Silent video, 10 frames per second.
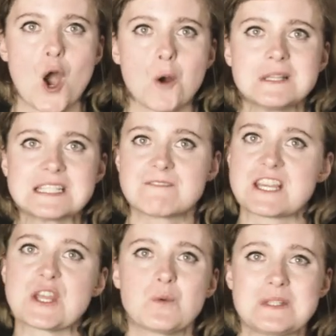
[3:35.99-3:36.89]
Hope this
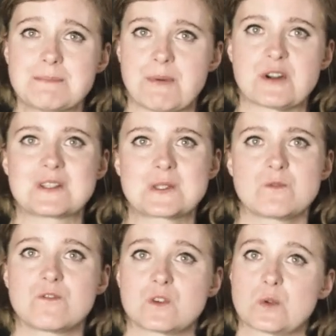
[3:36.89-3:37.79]
video inspires
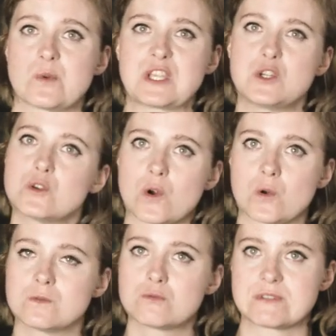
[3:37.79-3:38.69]
you for doing your
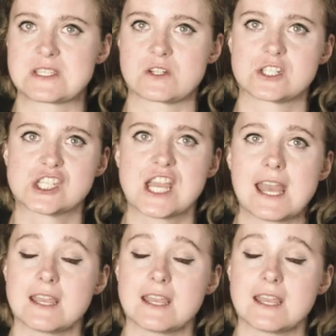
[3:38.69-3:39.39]
own research.